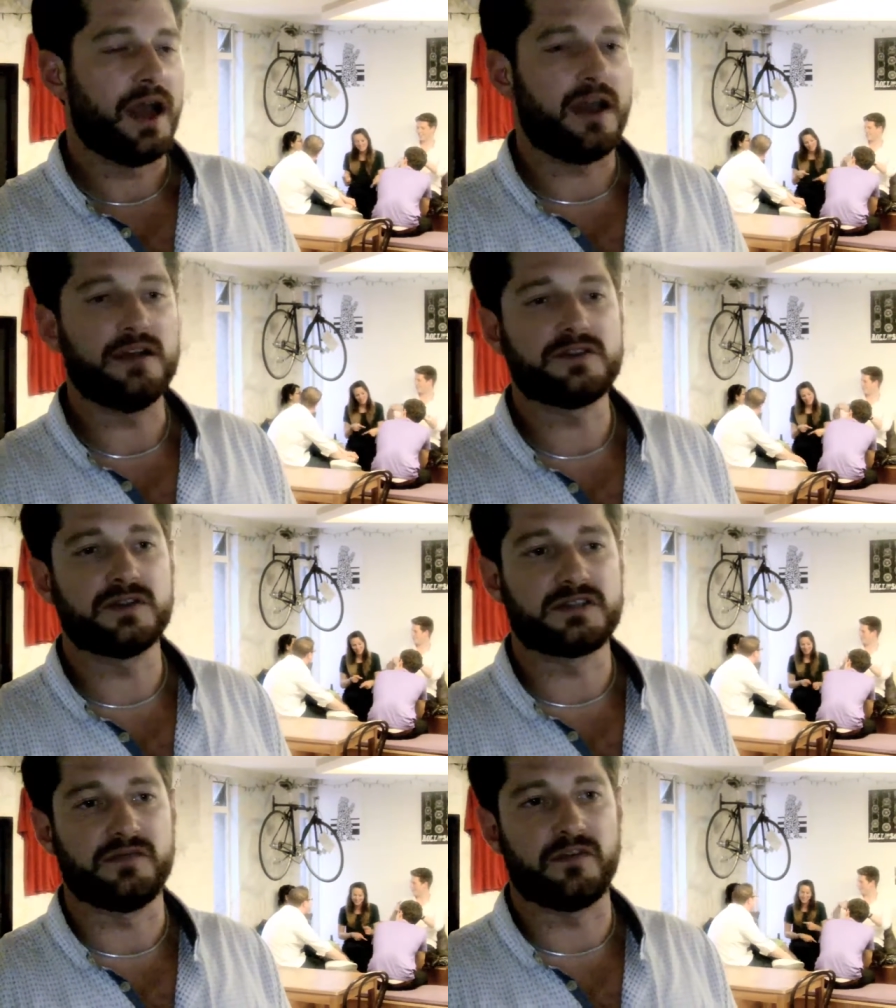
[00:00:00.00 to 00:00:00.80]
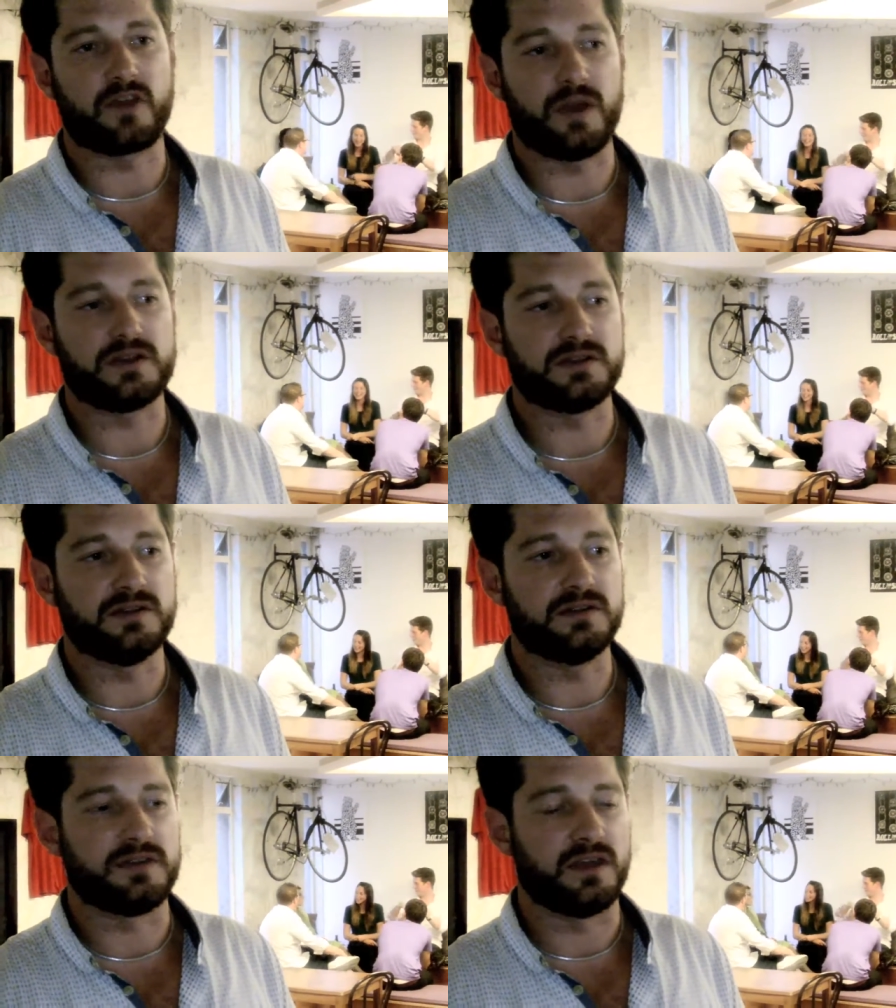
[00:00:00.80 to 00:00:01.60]
and answering some of the
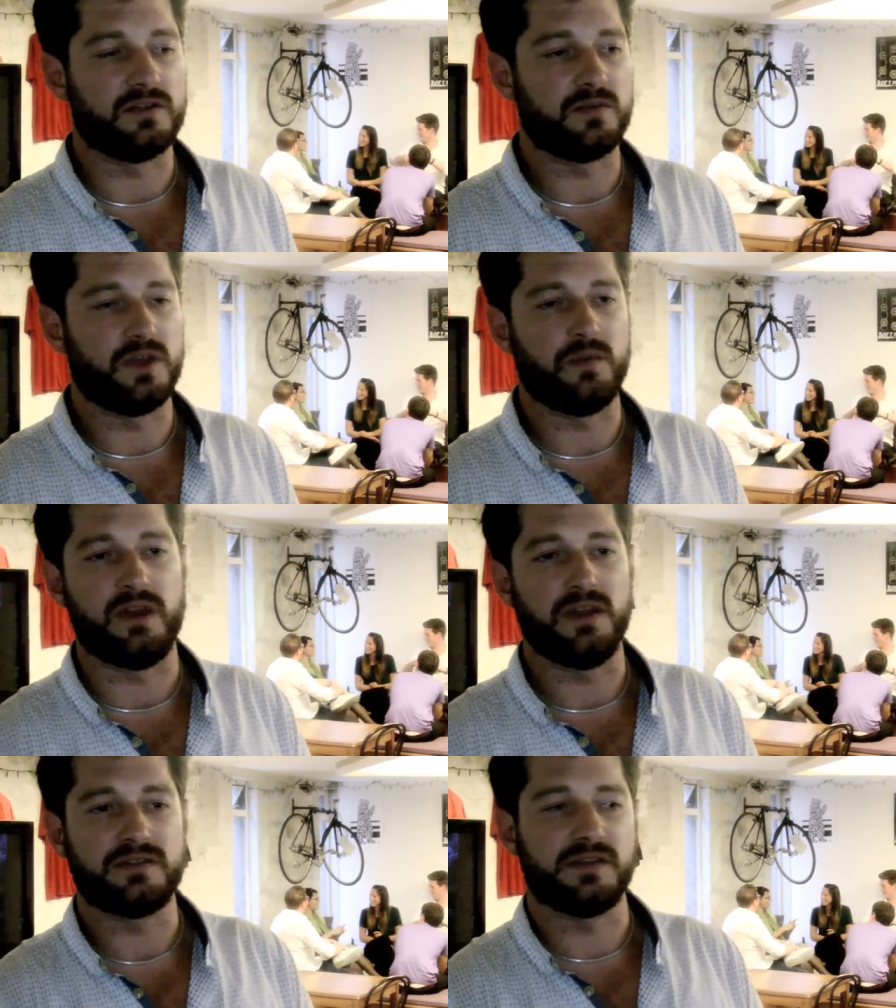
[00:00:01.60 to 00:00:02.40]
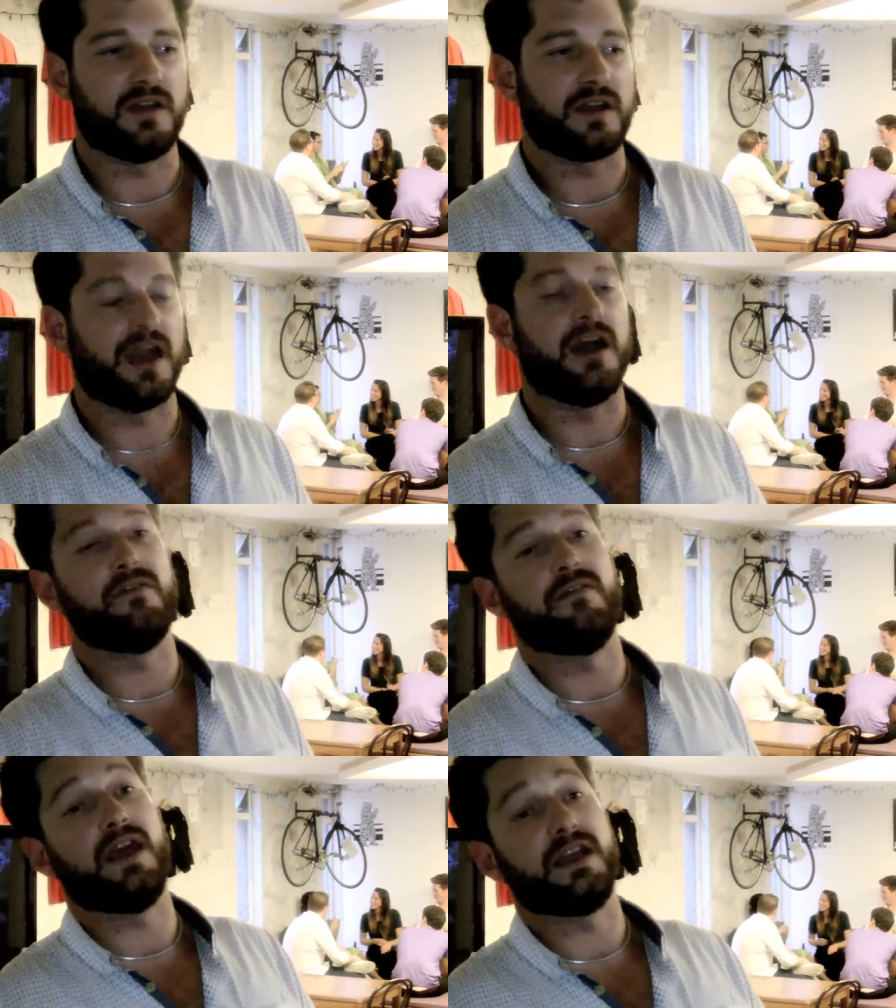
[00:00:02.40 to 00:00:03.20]
questions that we need to look at
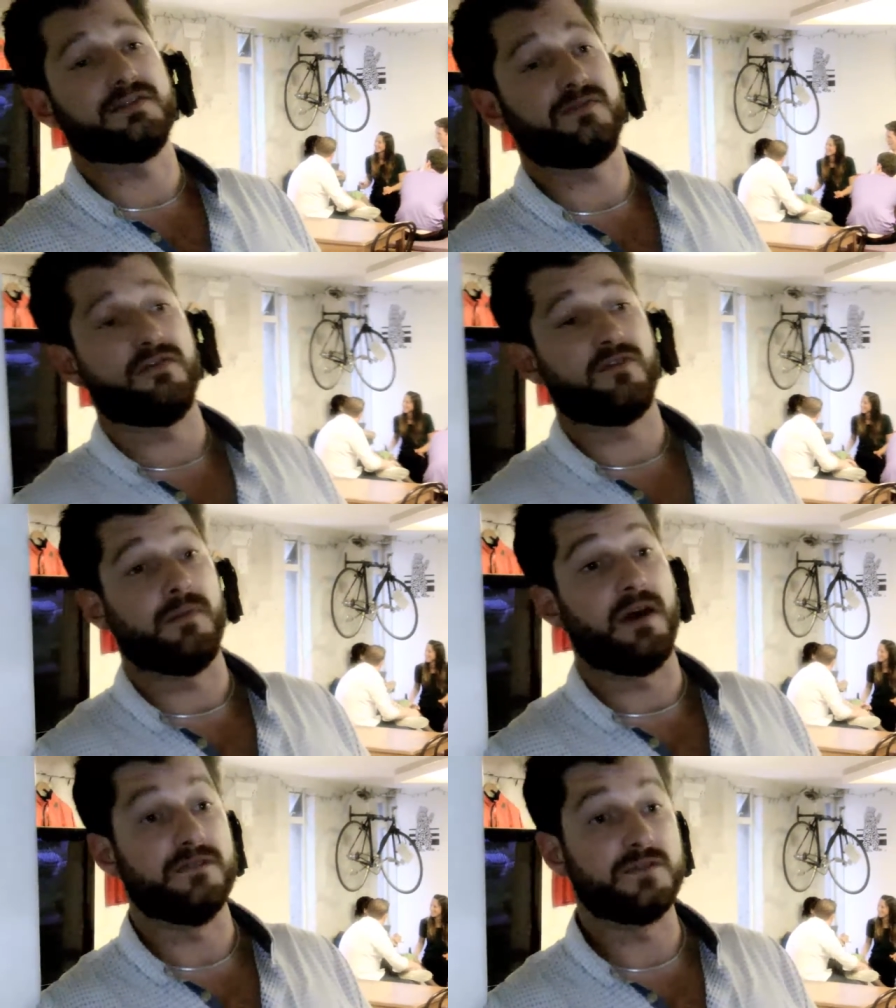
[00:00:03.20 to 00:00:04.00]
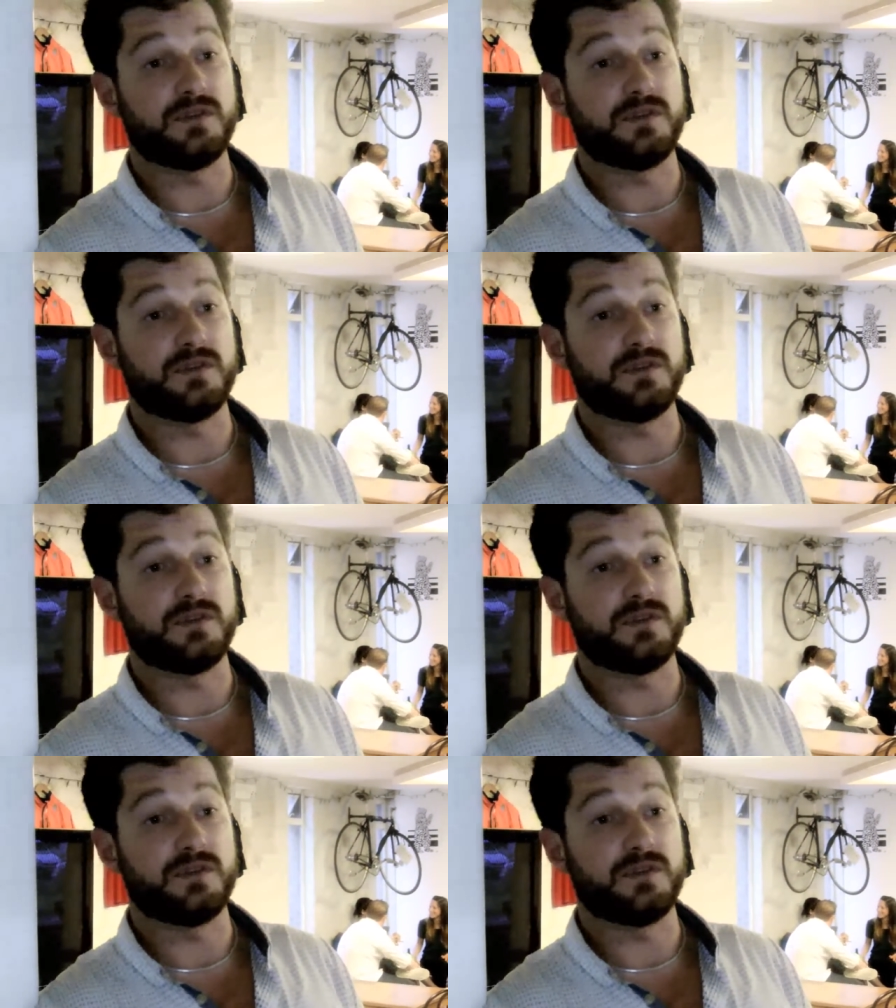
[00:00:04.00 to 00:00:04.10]
over the next 3 or 4 months,